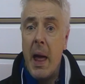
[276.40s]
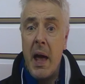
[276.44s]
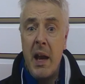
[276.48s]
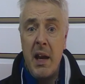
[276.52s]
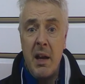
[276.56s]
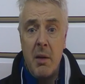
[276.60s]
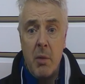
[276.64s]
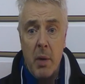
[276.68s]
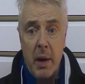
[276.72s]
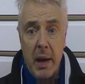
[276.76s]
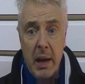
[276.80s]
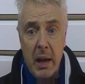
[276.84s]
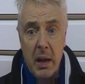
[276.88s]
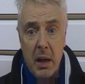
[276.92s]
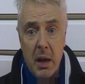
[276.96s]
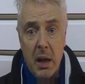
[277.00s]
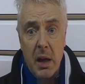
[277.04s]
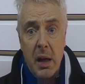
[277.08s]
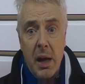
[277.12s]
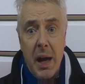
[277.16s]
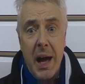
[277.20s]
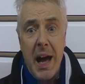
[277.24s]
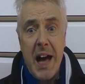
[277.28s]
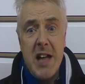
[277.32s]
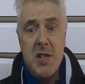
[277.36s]
Anyway,
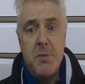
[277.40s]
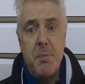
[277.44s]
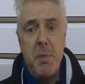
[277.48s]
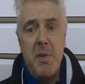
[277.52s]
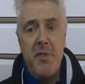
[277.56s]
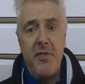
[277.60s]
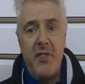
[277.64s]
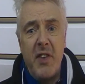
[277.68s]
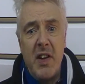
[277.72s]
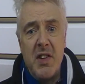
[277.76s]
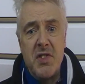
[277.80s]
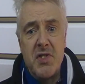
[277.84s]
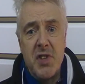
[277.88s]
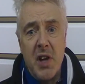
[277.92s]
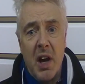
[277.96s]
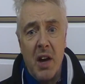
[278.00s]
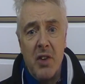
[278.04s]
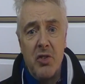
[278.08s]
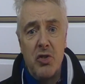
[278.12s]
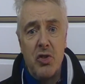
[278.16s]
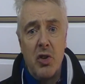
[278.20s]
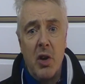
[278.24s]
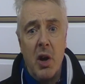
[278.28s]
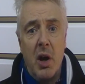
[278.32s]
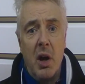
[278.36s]
as befits
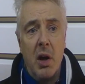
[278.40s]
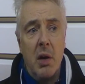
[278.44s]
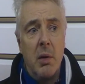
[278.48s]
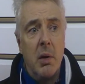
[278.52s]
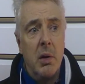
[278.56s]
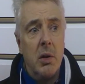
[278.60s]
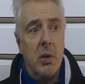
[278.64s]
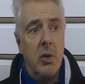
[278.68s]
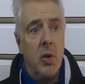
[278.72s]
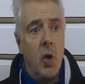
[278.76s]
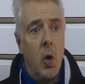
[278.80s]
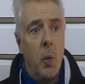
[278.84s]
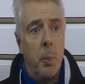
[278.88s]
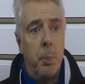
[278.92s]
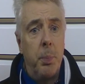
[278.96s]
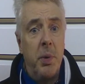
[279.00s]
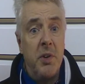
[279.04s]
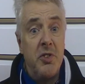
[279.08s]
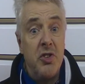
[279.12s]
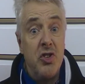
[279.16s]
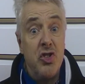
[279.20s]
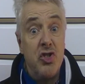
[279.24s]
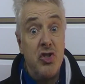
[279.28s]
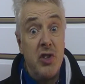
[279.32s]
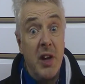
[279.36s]
us, you know,
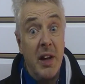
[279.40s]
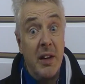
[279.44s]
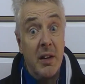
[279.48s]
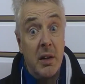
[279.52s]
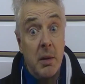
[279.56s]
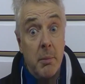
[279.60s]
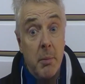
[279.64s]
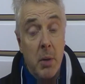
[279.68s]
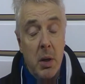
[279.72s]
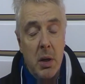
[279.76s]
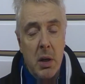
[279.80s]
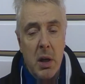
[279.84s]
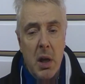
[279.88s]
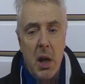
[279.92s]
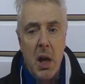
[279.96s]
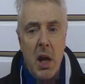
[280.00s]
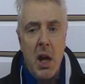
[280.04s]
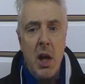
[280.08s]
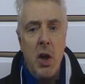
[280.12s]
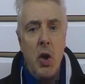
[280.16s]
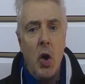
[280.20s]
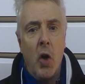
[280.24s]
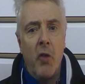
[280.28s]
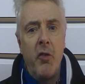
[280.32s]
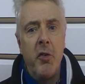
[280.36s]
British gentlemen,
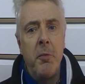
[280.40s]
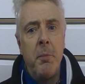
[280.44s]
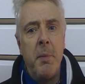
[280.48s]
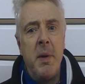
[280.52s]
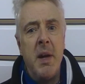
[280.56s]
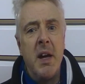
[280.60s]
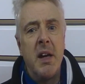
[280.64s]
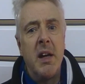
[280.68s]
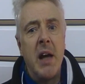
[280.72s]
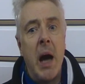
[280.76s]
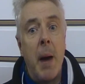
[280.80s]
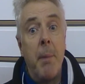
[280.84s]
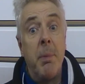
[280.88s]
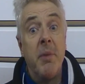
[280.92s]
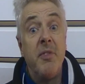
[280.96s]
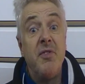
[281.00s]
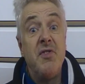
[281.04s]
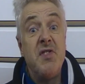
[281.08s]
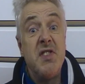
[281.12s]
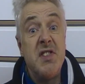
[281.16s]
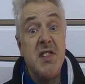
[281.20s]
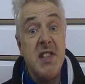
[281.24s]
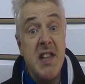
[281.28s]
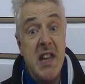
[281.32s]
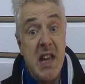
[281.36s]
he offered me a cup
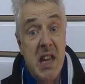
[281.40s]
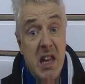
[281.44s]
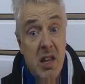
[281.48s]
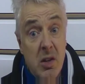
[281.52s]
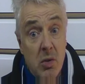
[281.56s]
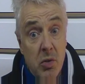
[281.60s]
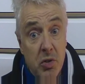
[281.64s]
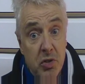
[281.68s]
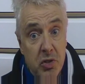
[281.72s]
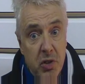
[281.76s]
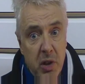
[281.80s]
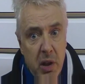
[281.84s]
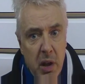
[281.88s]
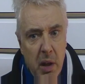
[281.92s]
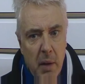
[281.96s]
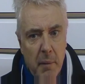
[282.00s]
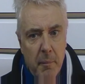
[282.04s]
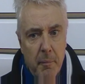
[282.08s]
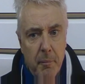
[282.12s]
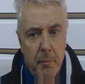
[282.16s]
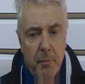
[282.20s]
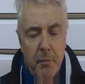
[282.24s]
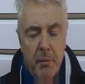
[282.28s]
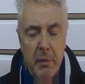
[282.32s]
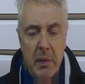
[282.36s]
of tea, you see.
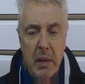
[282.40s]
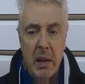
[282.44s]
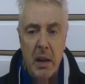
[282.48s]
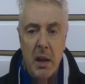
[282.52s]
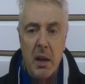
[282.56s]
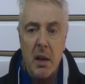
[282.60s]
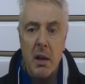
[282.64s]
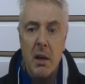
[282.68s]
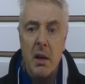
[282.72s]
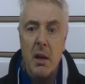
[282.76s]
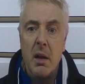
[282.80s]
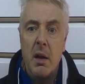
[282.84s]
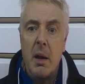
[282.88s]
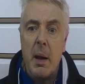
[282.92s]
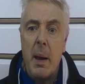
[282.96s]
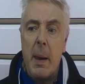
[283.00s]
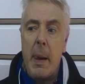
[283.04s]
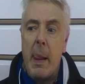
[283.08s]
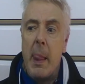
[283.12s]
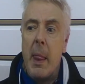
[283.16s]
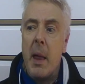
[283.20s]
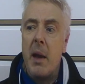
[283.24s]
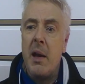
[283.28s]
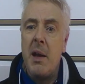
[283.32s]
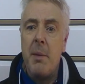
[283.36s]

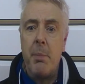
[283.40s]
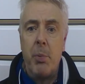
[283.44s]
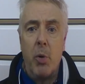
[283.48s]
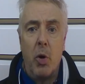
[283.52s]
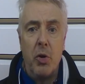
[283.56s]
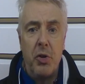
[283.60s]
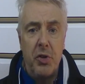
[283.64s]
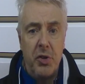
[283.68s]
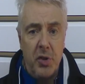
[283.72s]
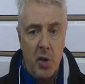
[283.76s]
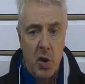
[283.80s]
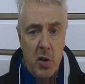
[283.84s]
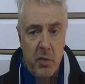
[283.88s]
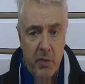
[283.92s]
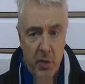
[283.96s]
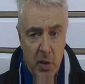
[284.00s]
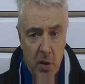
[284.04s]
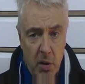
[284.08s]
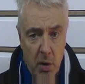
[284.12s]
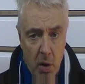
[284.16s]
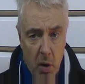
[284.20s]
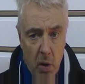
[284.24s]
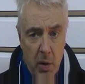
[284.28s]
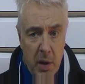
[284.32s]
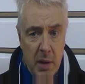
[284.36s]
And he brought it over,
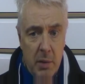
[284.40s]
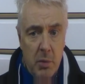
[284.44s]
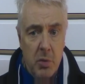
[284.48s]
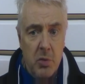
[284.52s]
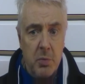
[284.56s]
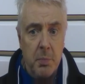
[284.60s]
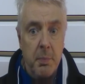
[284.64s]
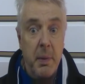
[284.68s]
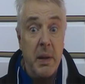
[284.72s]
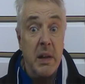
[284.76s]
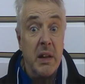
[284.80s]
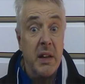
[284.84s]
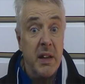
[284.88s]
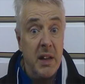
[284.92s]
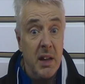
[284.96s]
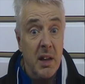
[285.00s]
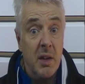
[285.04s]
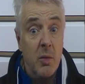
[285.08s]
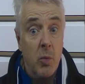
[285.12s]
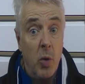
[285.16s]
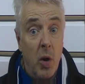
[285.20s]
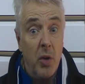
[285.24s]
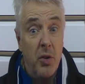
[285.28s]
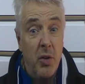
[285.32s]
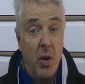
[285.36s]
you know, and it was milky
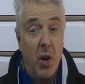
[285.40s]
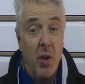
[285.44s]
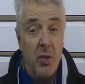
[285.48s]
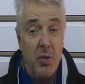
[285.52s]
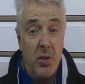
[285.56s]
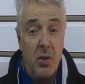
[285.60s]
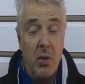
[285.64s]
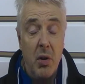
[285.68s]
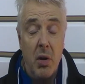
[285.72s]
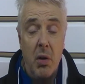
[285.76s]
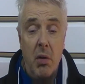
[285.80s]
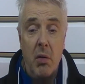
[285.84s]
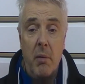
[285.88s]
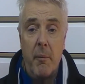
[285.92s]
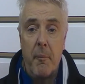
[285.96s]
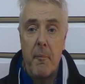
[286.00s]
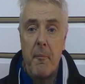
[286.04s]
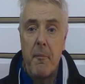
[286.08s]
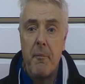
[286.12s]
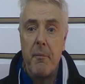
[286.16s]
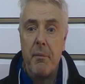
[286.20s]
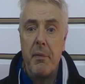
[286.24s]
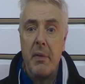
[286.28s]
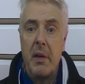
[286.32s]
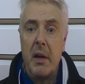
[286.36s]
and whatnot, you know,
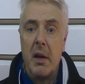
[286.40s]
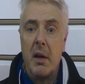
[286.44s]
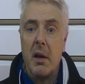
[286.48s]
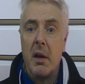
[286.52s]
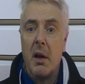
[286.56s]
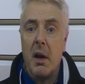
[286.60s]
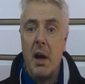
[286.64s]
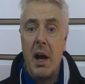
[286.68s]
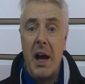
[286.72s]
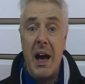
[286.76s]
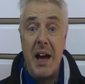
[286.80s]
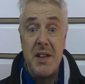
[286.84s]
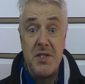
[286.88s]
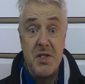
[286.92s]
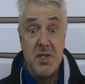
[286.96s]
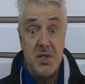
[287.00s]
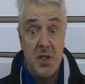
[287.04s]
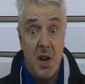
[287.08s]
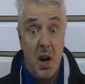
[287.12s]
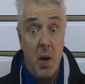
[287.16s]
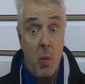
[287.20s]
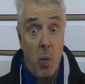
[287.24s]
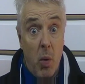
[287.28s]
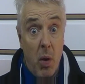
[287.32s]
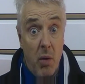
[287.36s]
as
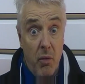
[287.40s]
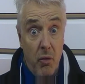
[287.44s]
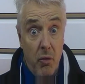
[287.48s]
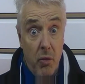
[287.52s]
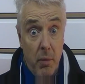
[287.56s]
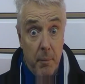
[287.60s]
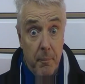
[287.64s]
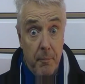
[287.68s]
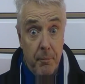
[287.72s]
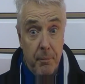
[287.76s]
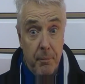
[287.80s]
is our wont.